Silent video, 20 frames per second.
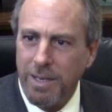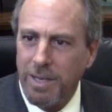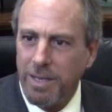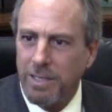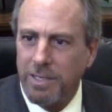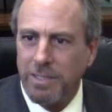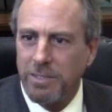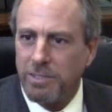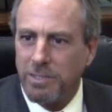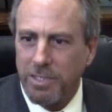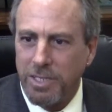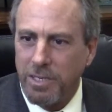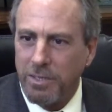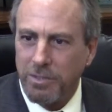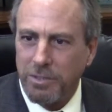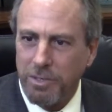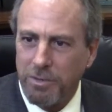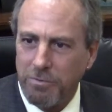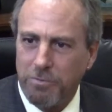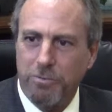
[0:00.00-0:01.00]
and it can sit
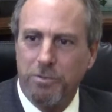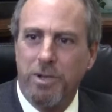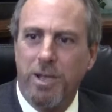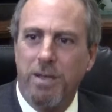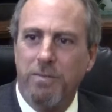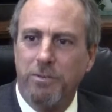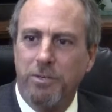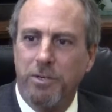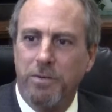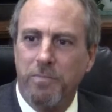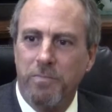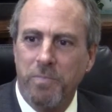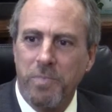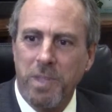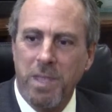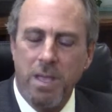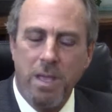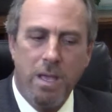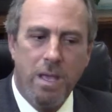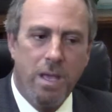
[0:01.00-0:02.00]
out there forever.
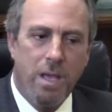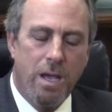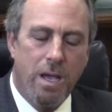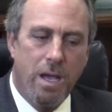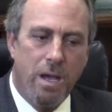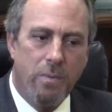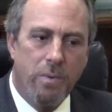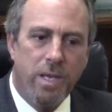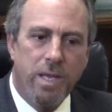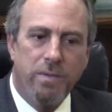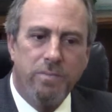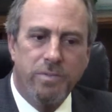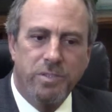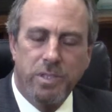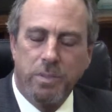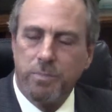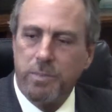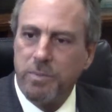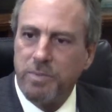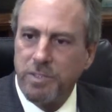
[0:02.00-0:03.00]
We have
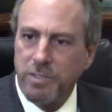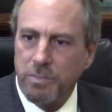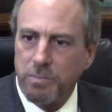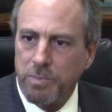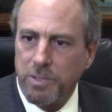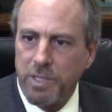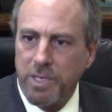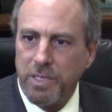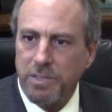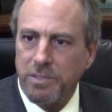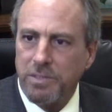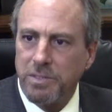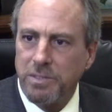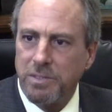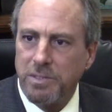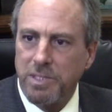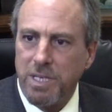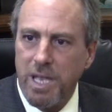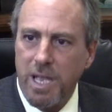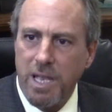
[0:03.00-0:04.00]
subdivision plans
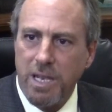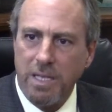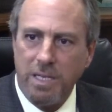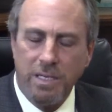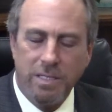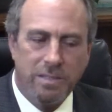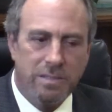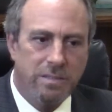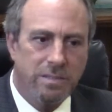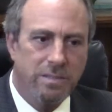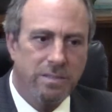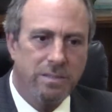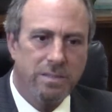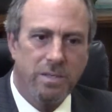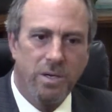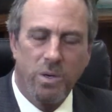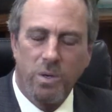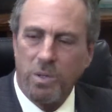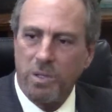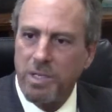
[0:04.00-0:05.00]
since the 80s,
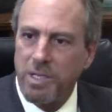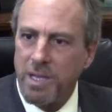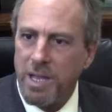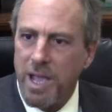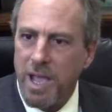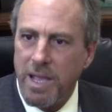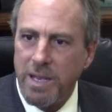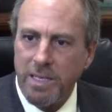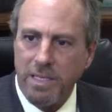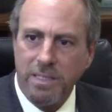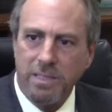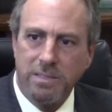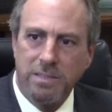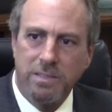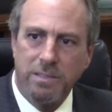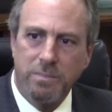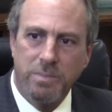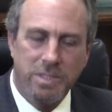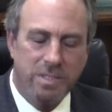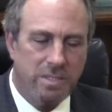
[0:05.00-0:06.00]
early 90s,
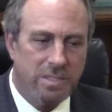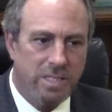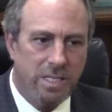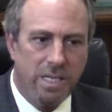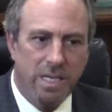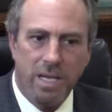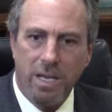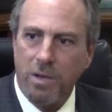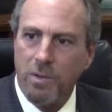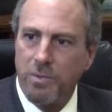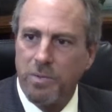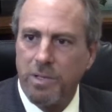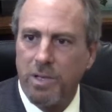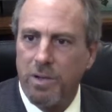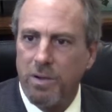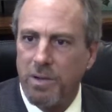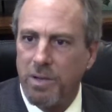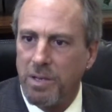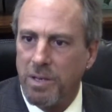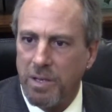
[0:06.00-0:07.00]
and it's sitting out
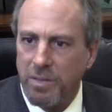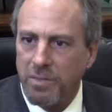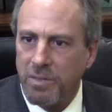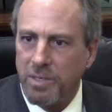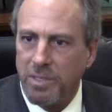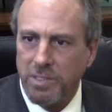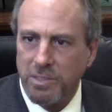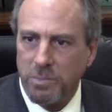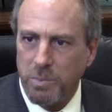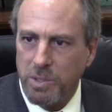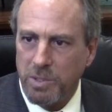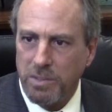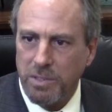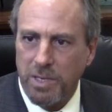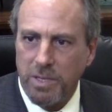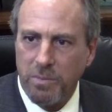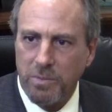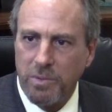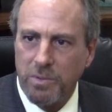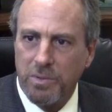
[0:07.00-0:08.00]
there and nothing has been
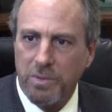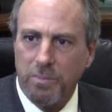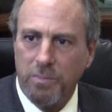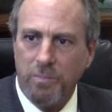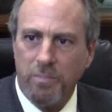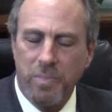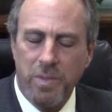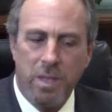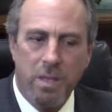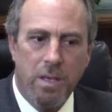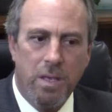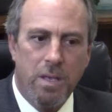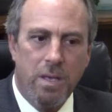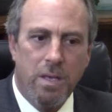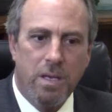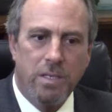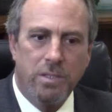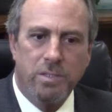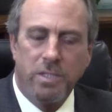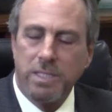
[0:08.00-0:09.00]
done.
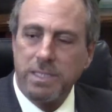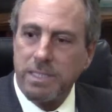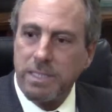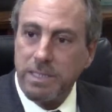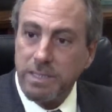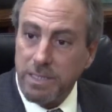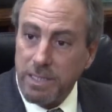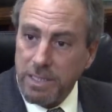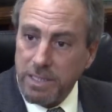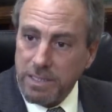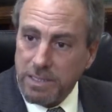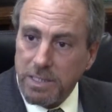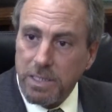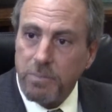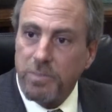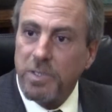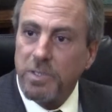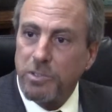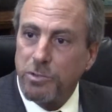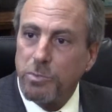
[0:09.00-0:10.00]
So that's going to tell you
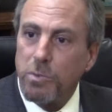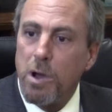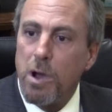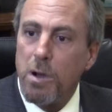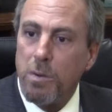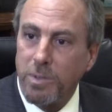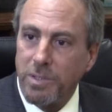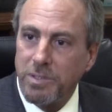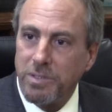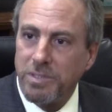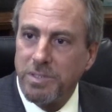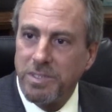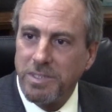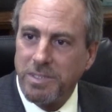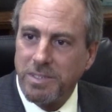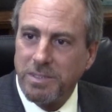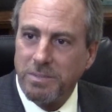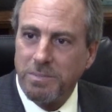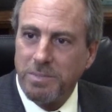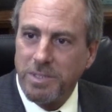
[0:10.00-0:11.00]
something's wrong with the
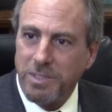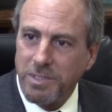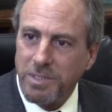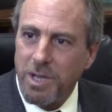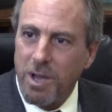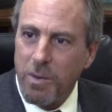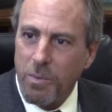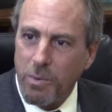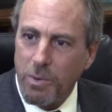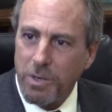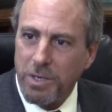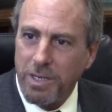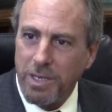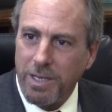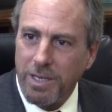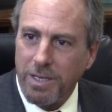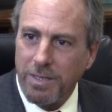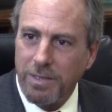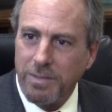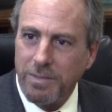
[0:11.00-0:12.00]
system. It's not
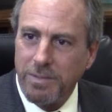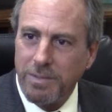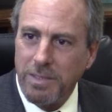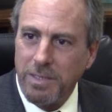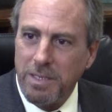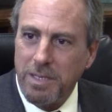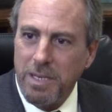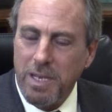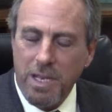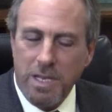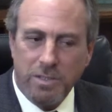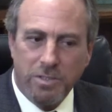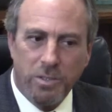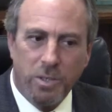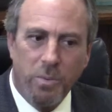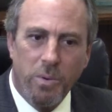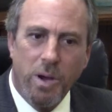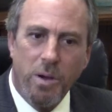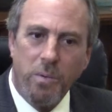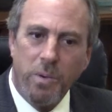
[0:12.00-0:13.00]
working. And
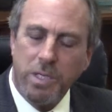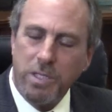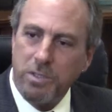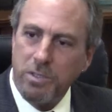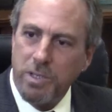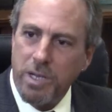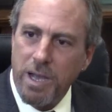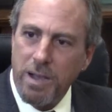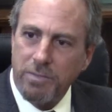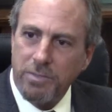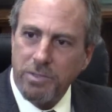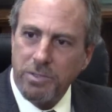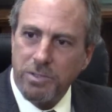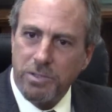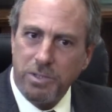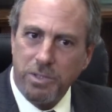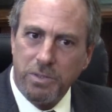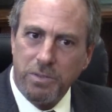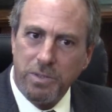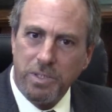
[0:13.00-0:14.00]
so what we do have to
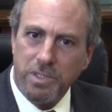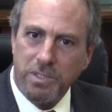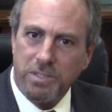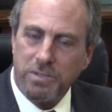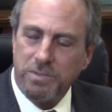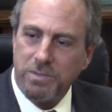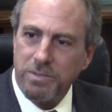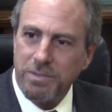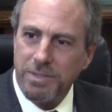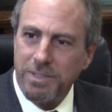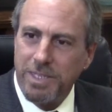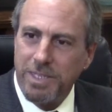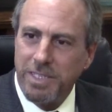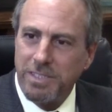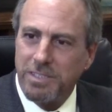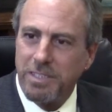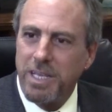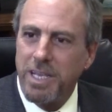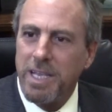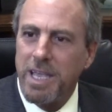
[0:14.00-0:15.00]
do is,
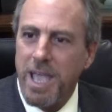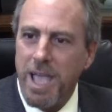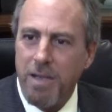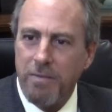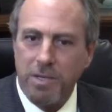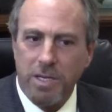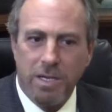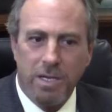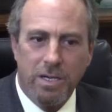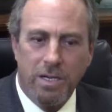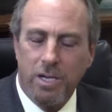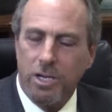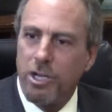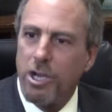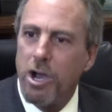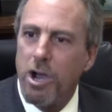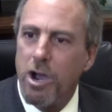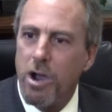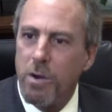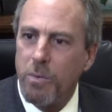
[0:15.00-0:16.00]
it's like having
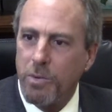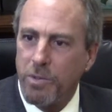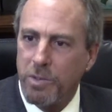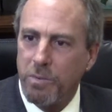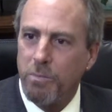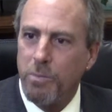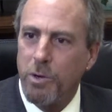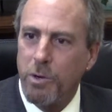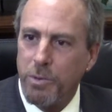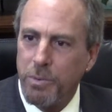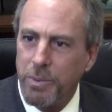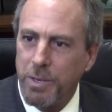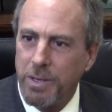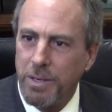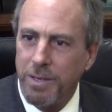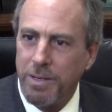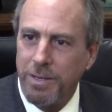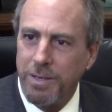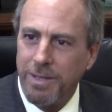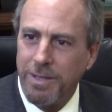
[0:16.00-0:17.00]
a car with a motor
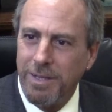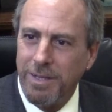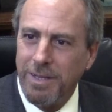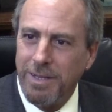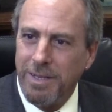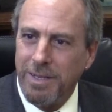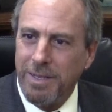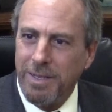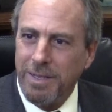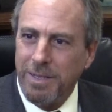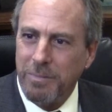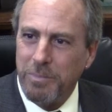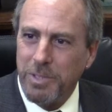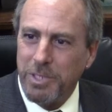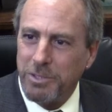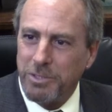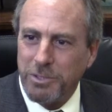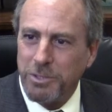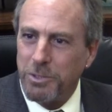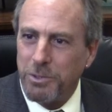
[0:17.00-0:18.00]
in it,
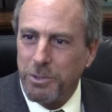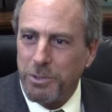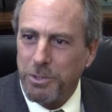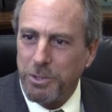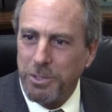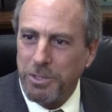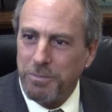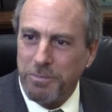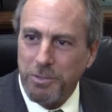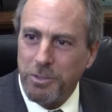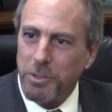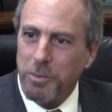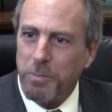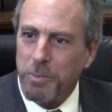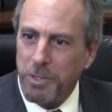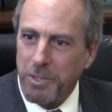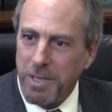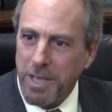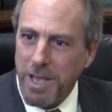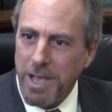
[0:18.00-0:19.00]
but it's no good if you
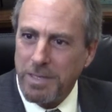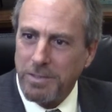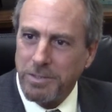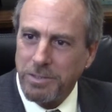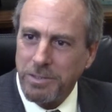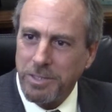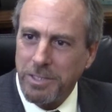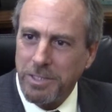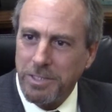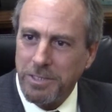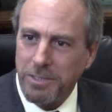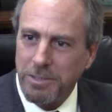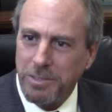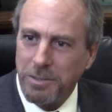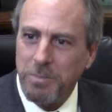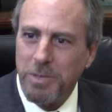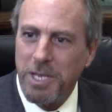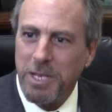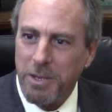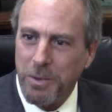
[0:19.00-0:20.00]
don't put gasoline in
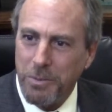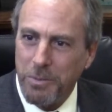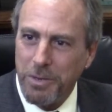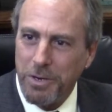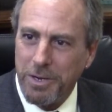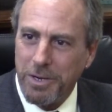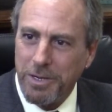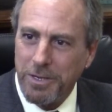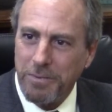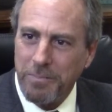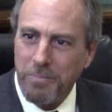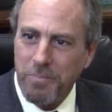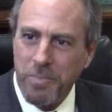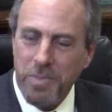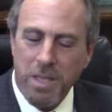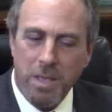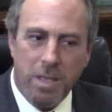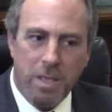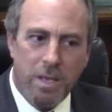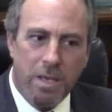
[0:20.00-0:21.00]
to make it work.
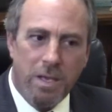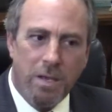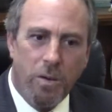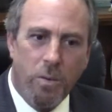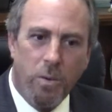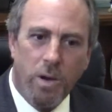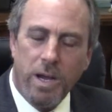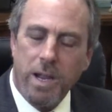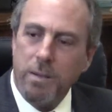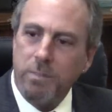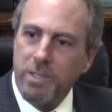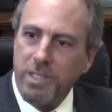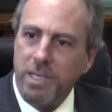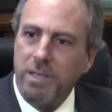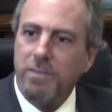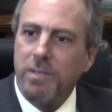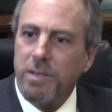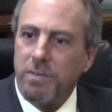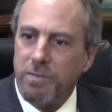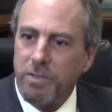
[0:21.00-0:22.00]
What I
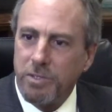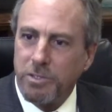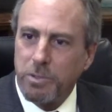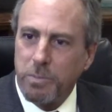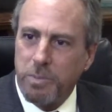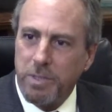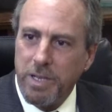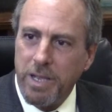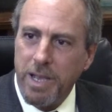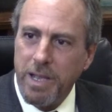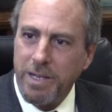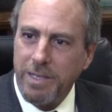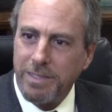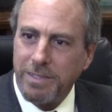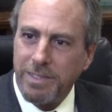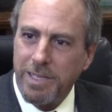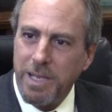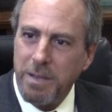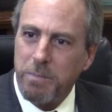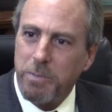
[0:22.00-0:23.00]
believe the official plan
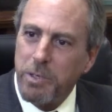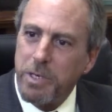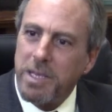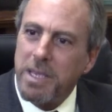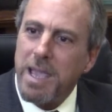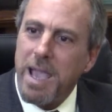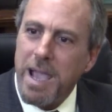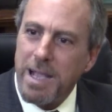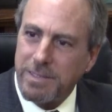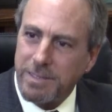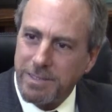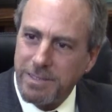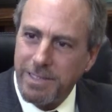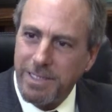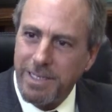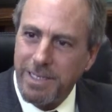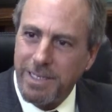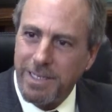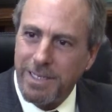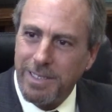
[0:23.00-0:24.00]
is like putting
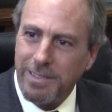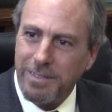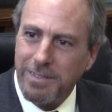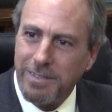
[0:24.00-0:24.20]
gasoline in